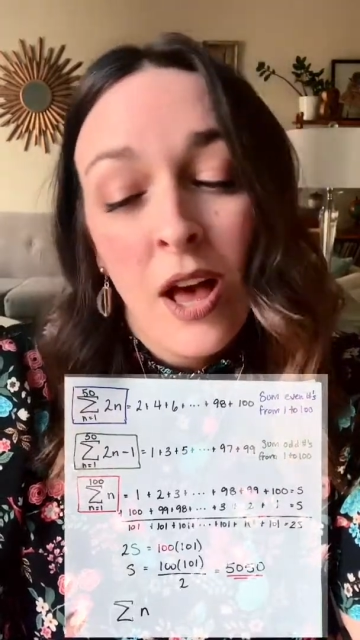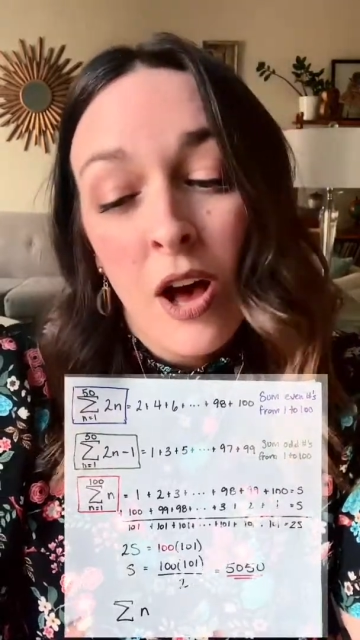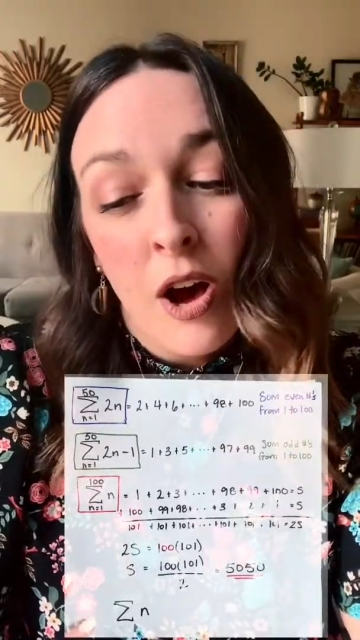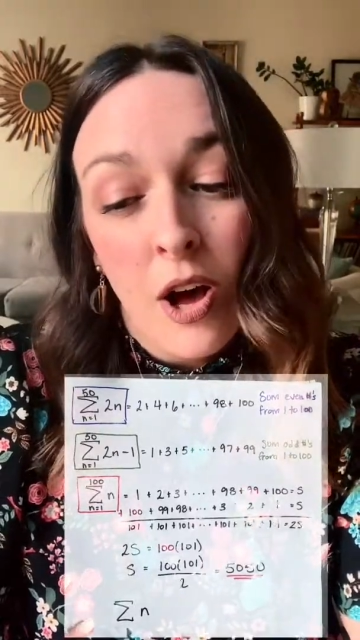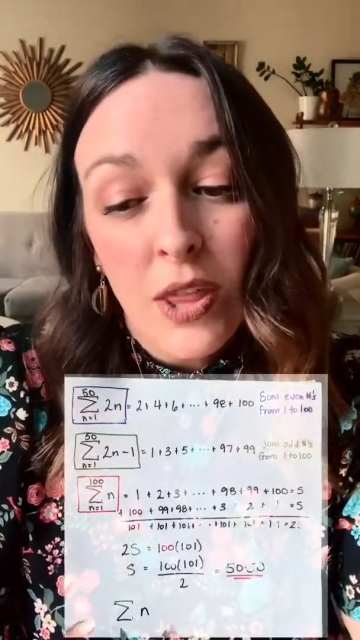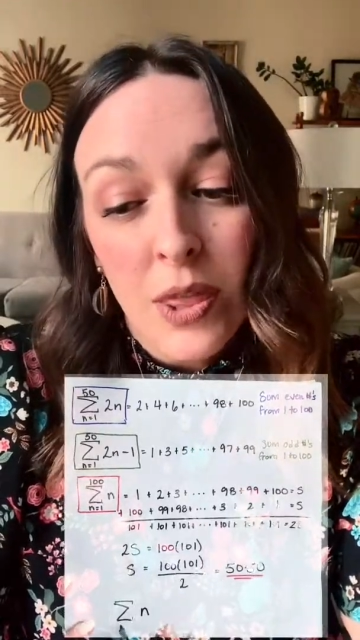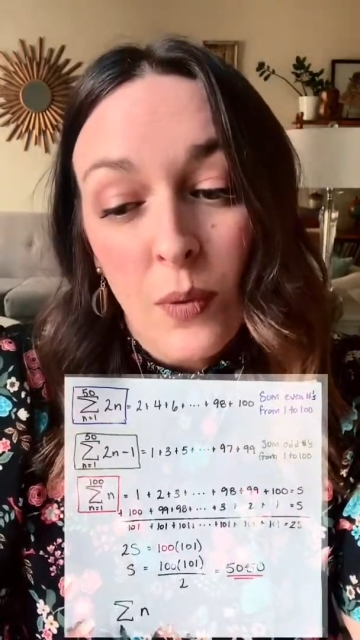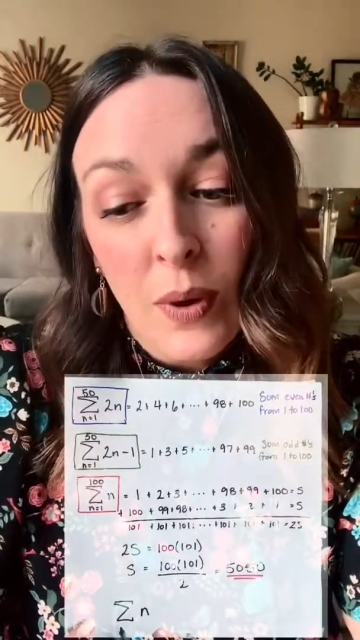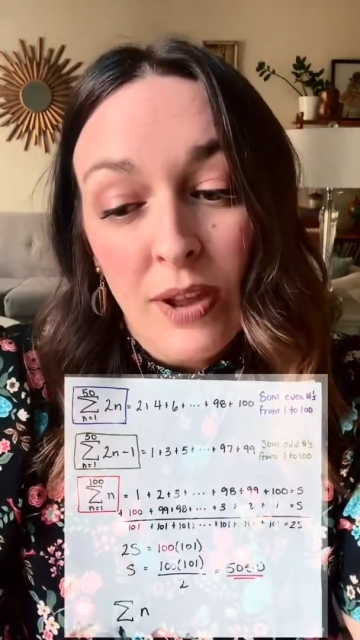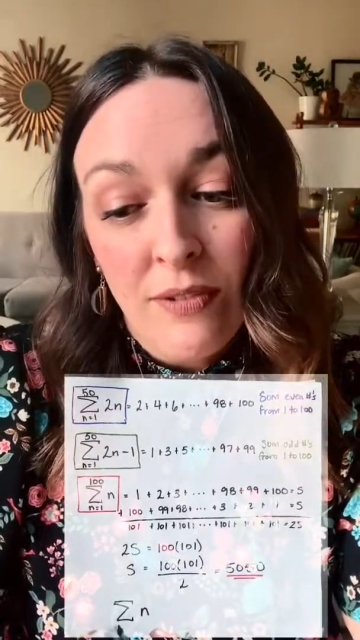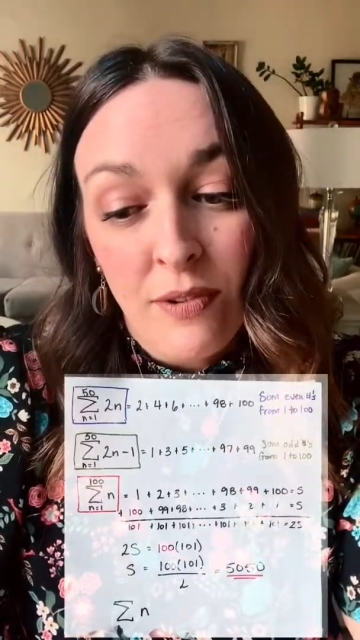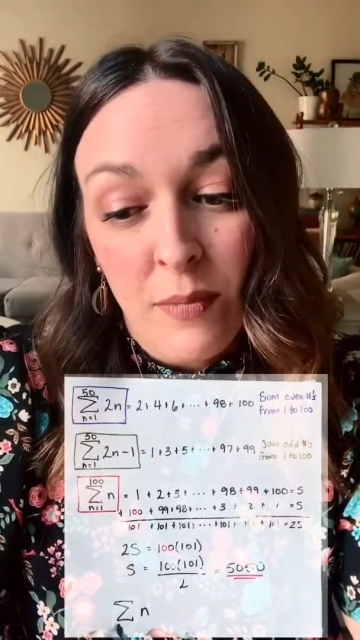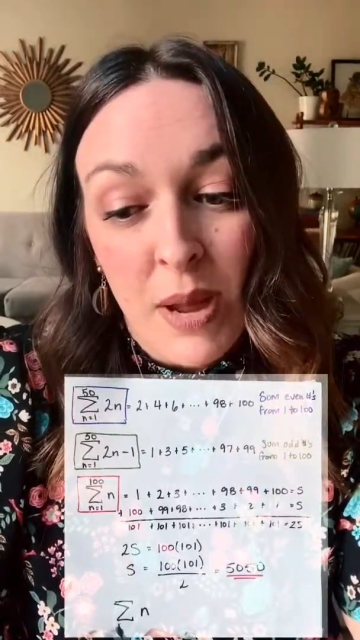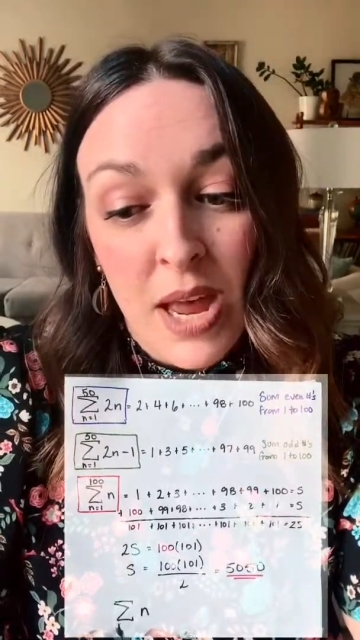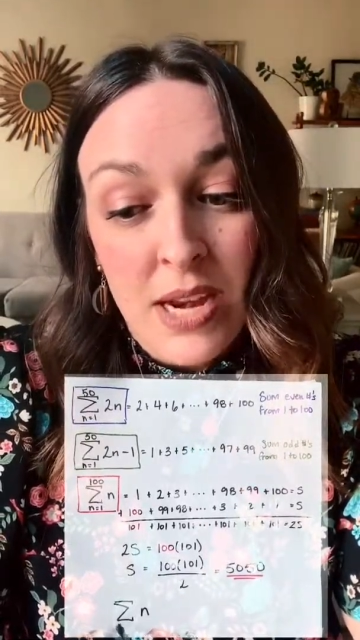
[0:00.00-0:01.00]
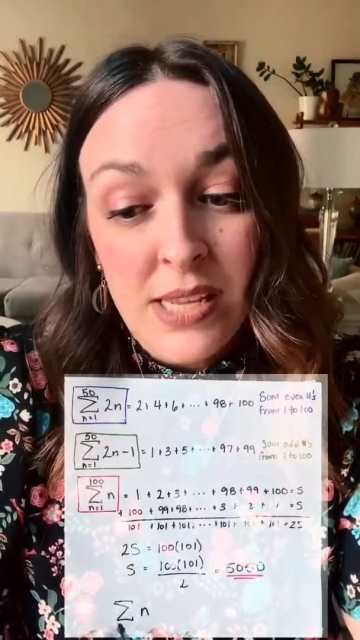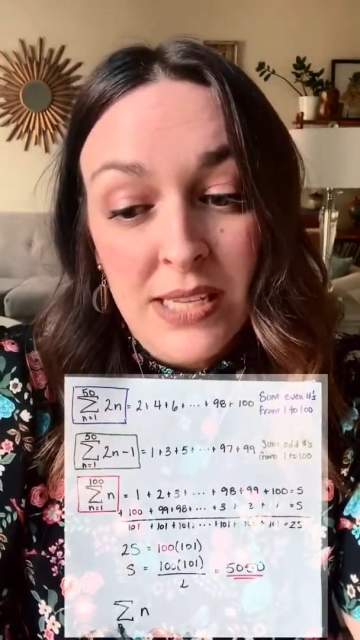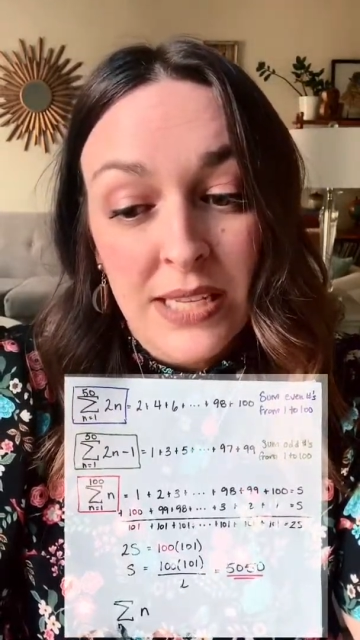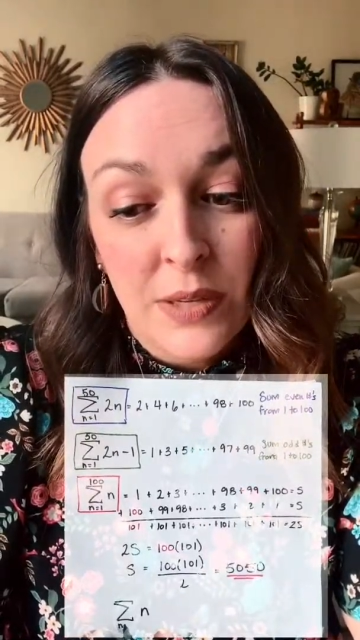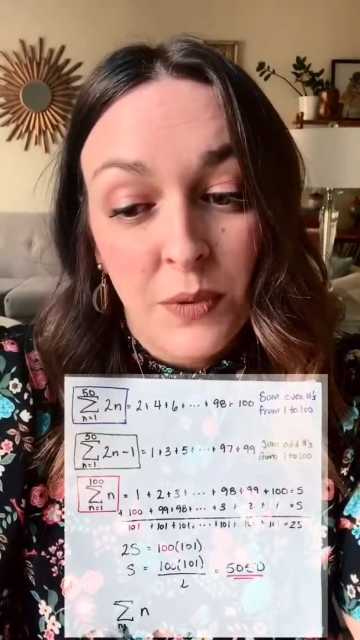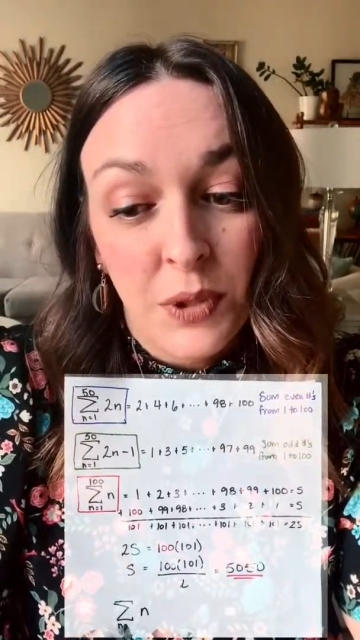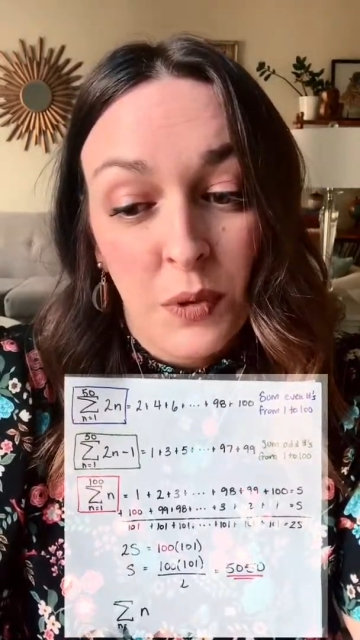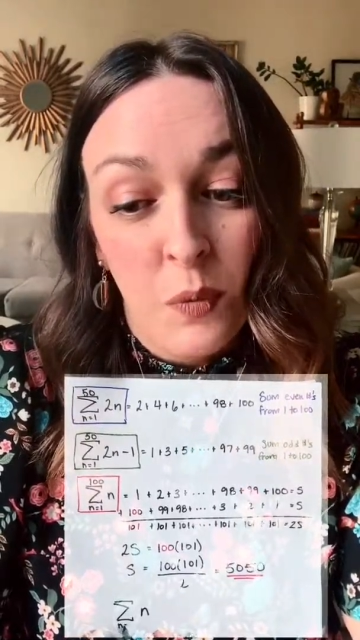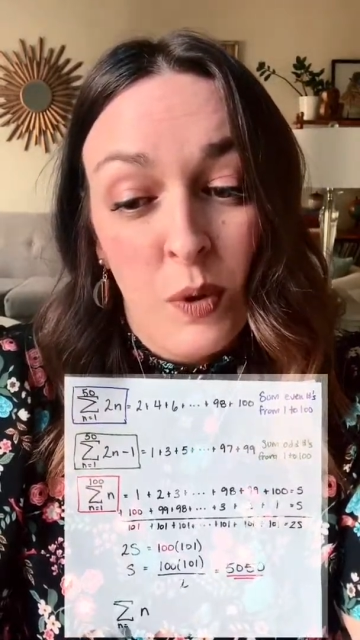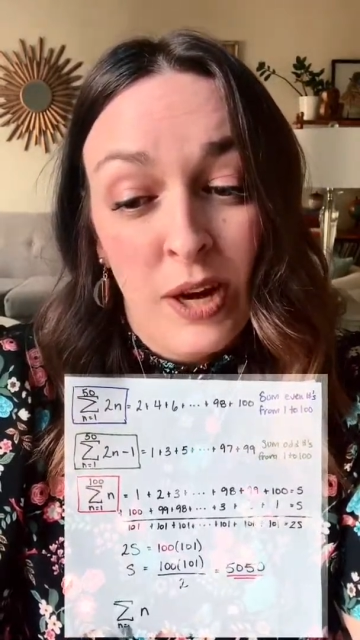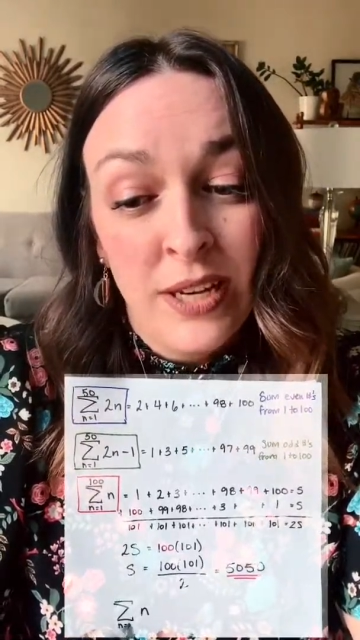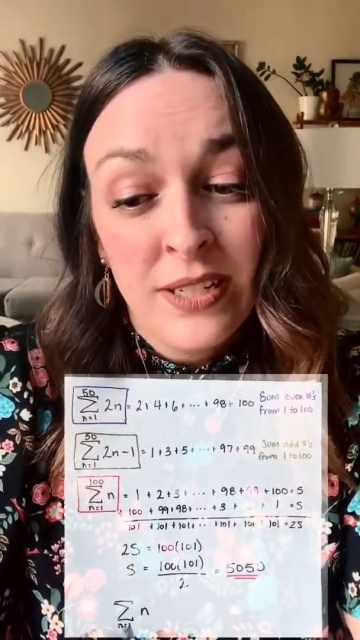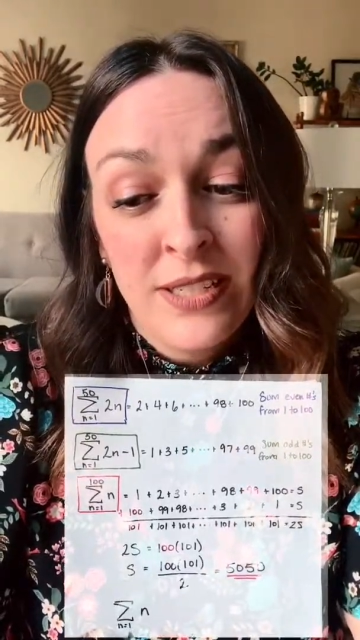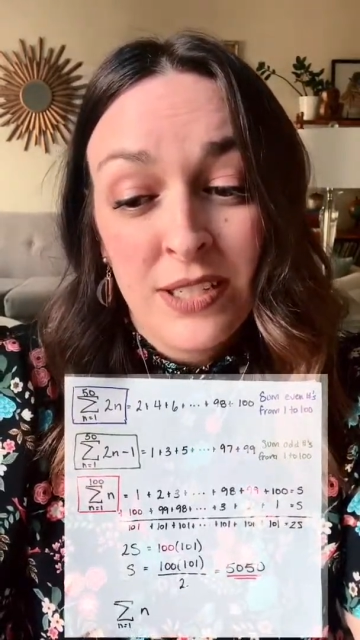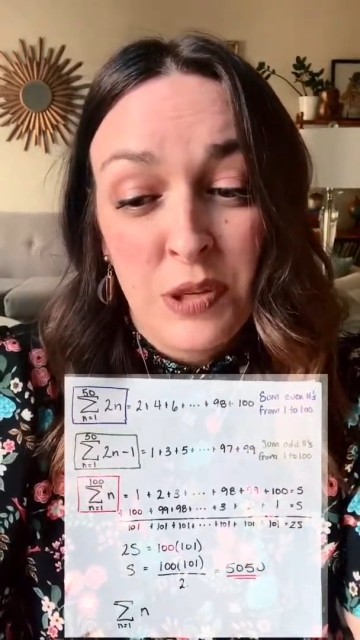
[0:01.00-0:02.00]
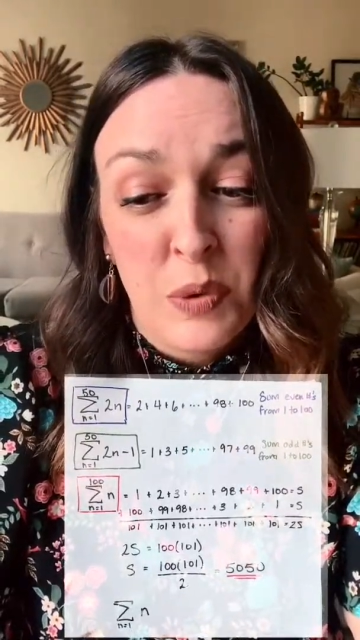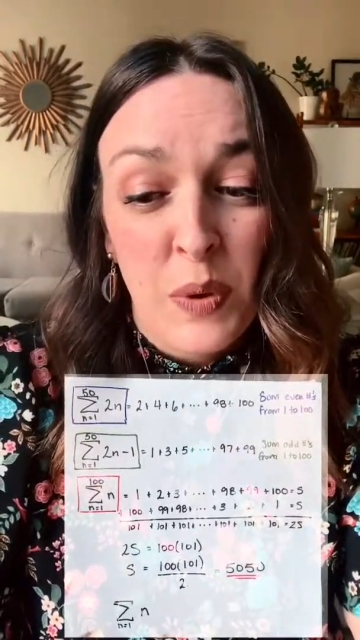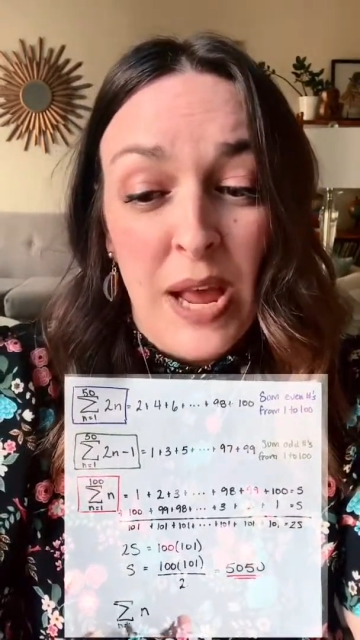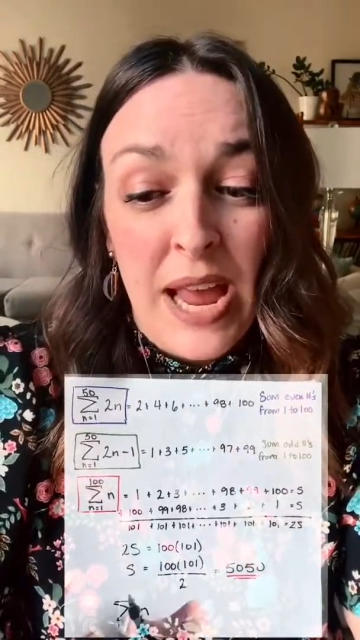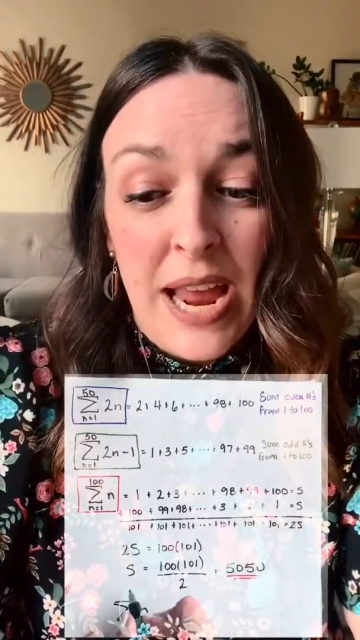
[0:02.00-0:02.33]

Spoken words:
all the way from n is equal to 1 to